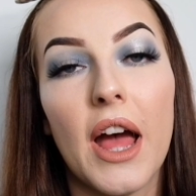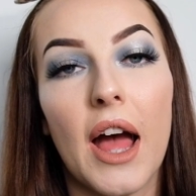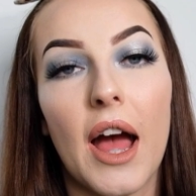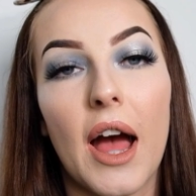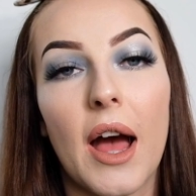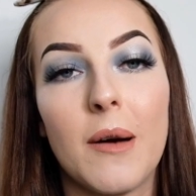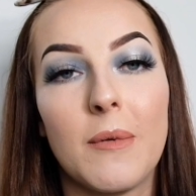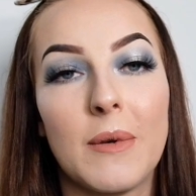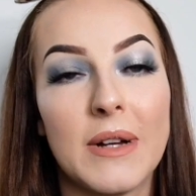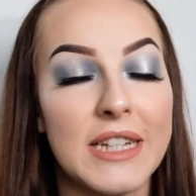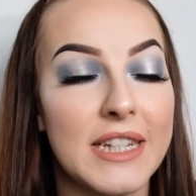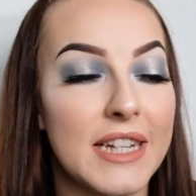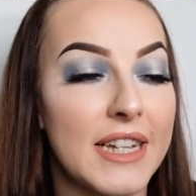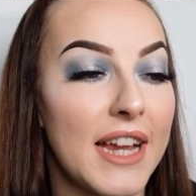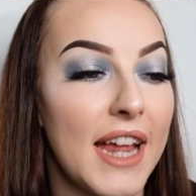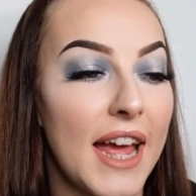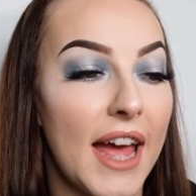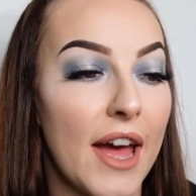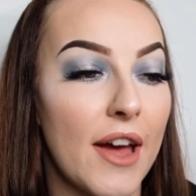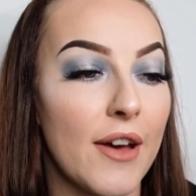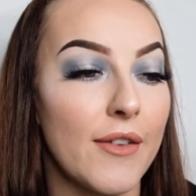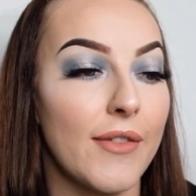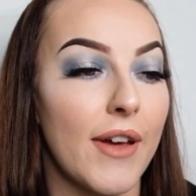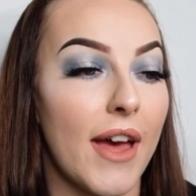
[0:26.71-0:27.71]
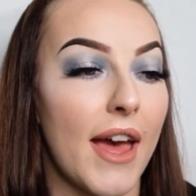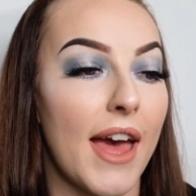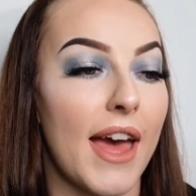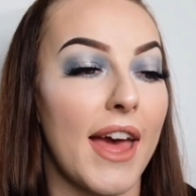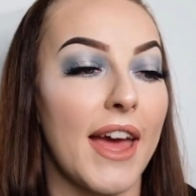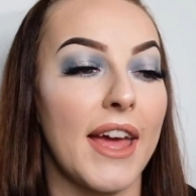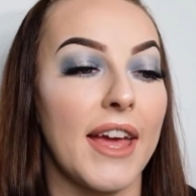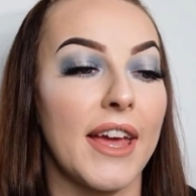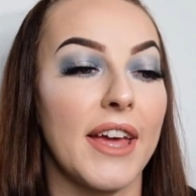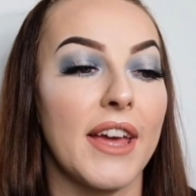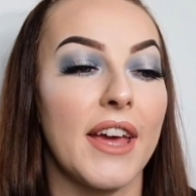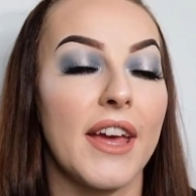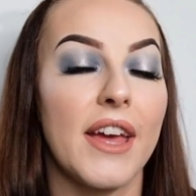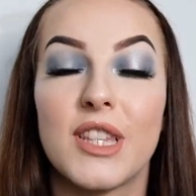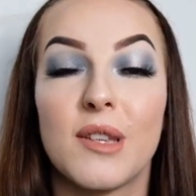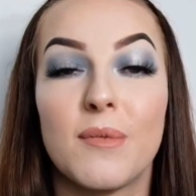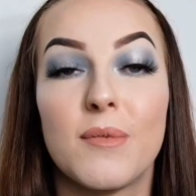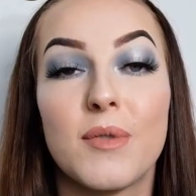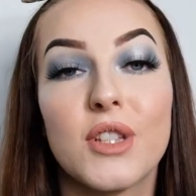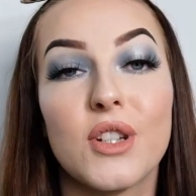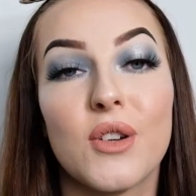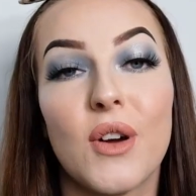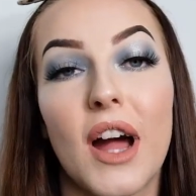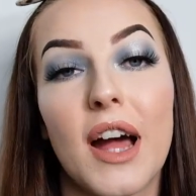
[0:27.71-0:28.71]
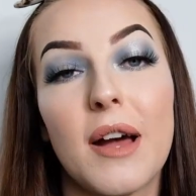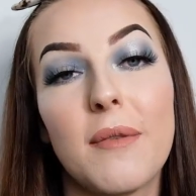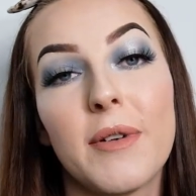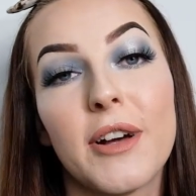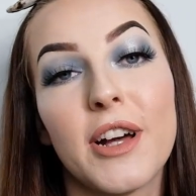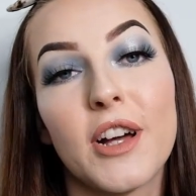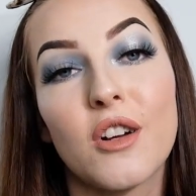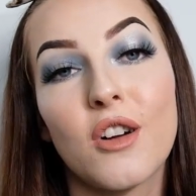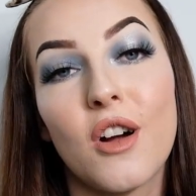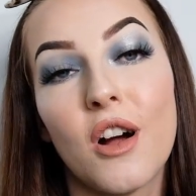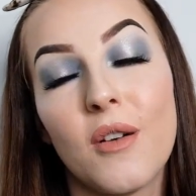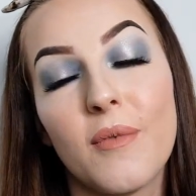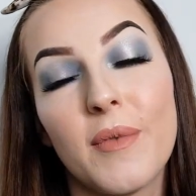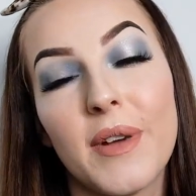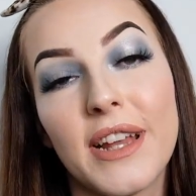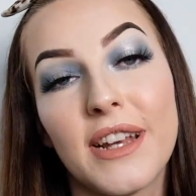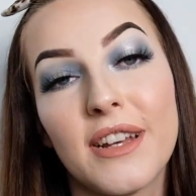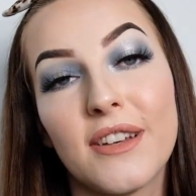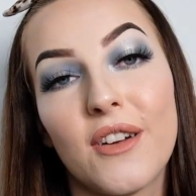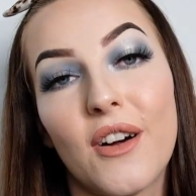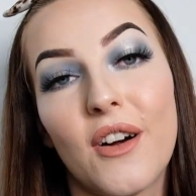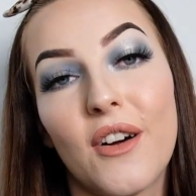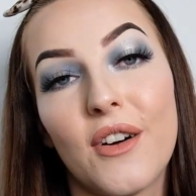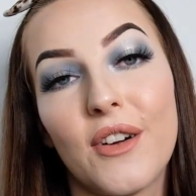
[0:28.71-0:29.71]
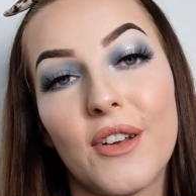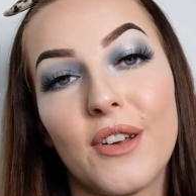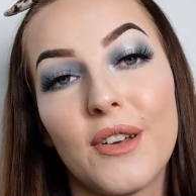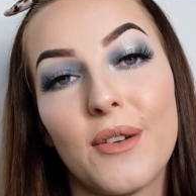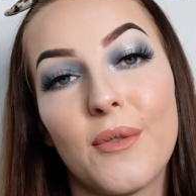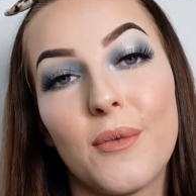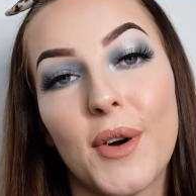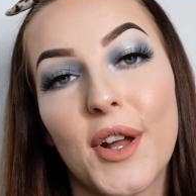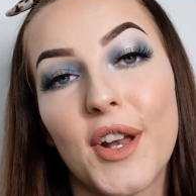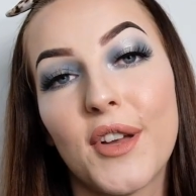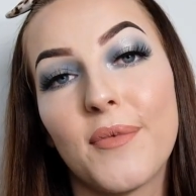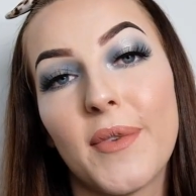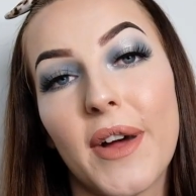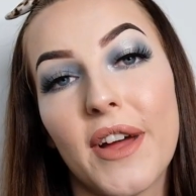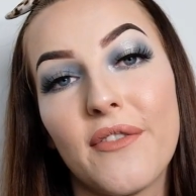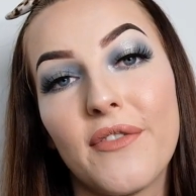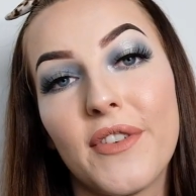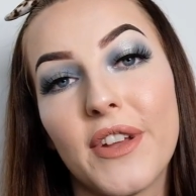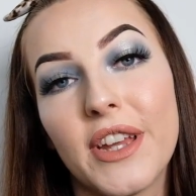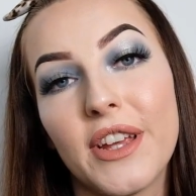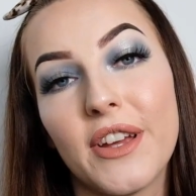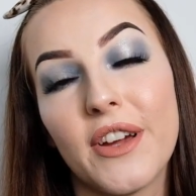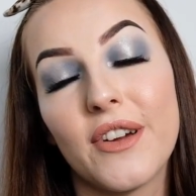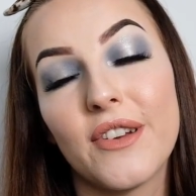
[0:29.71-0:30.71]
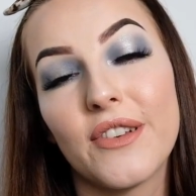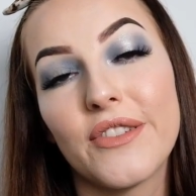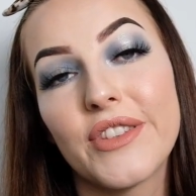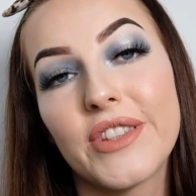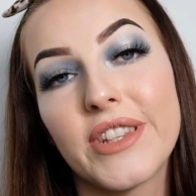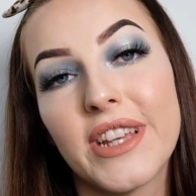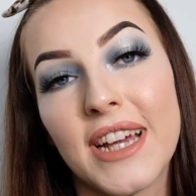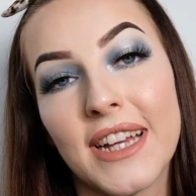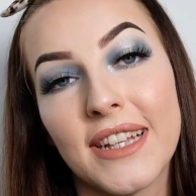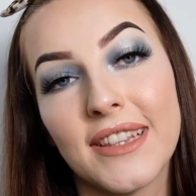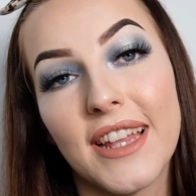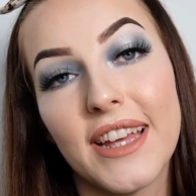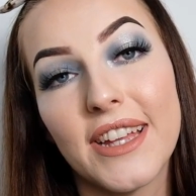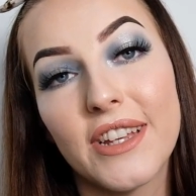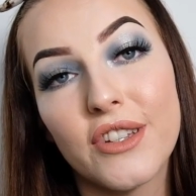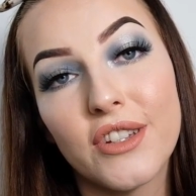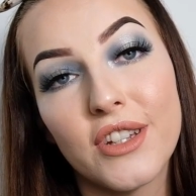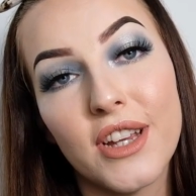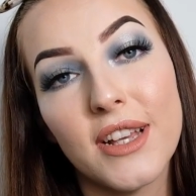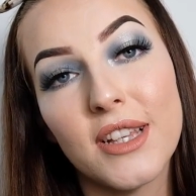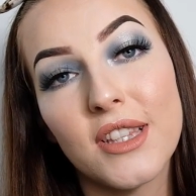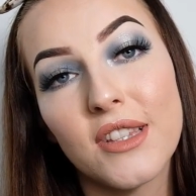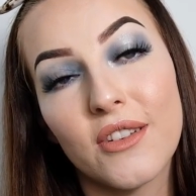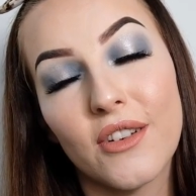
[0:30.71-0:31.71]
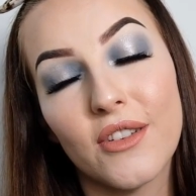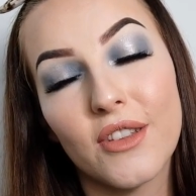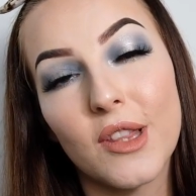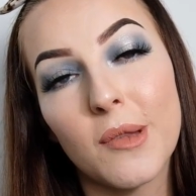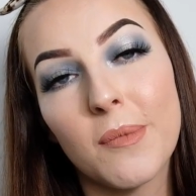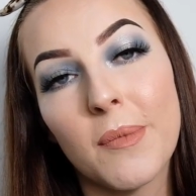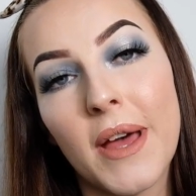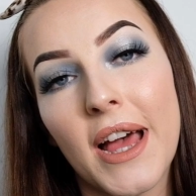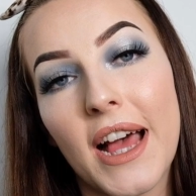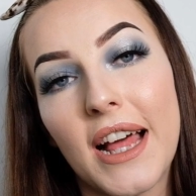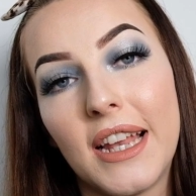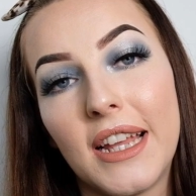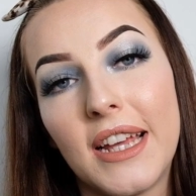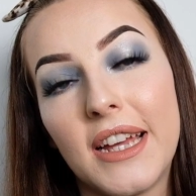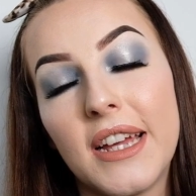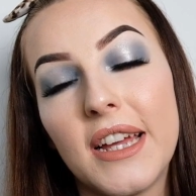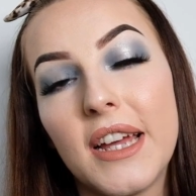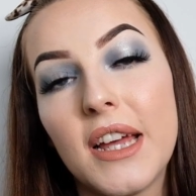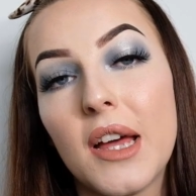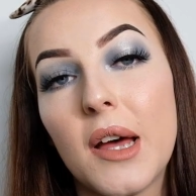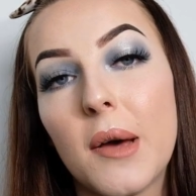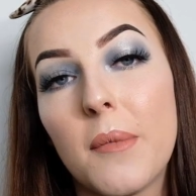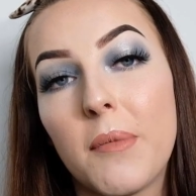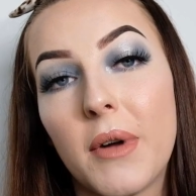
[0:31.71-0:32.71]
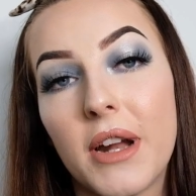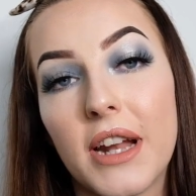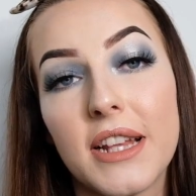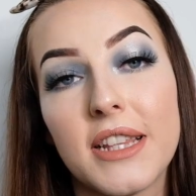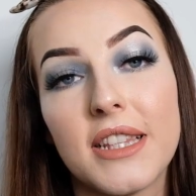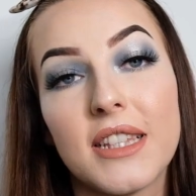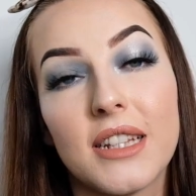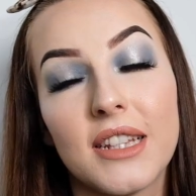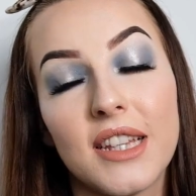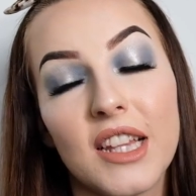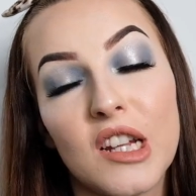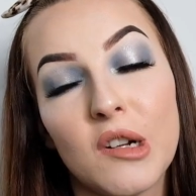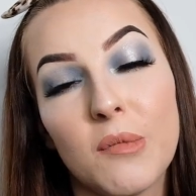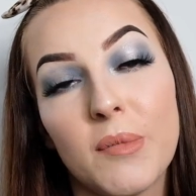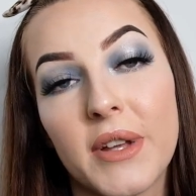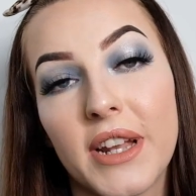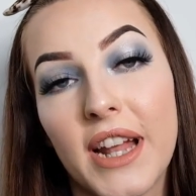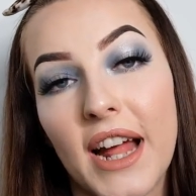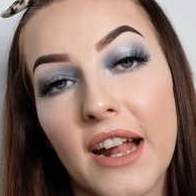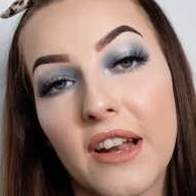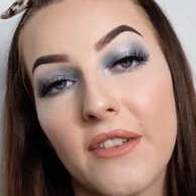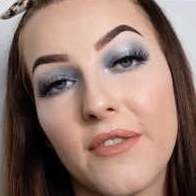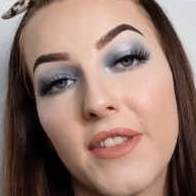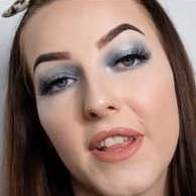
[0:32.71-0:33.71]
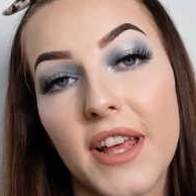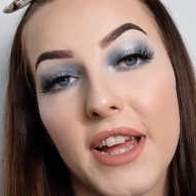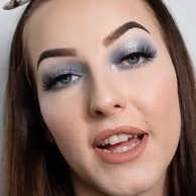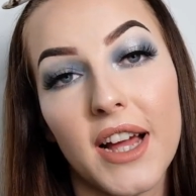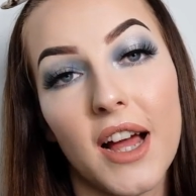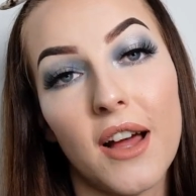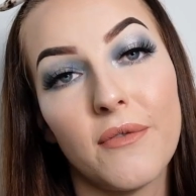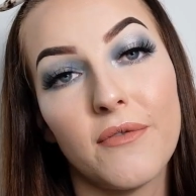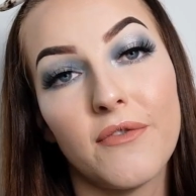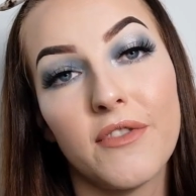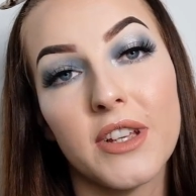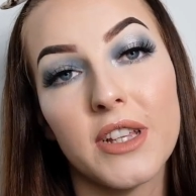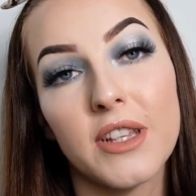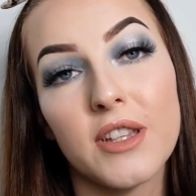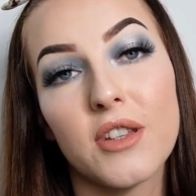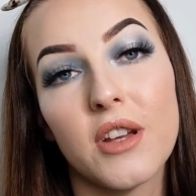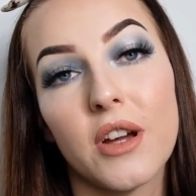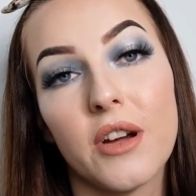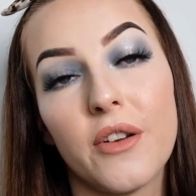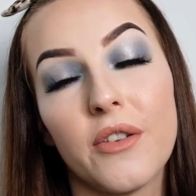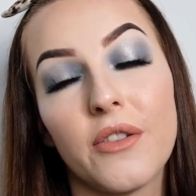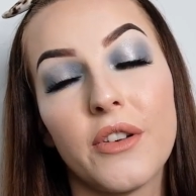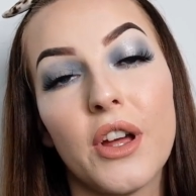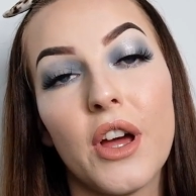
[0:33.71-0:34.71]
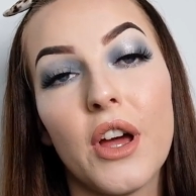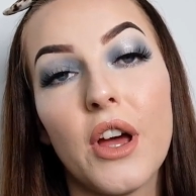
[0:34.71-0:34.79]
I did have a subscriber comment on one of my videos saying they just got the palette but it's a little bit out of their comfort zone,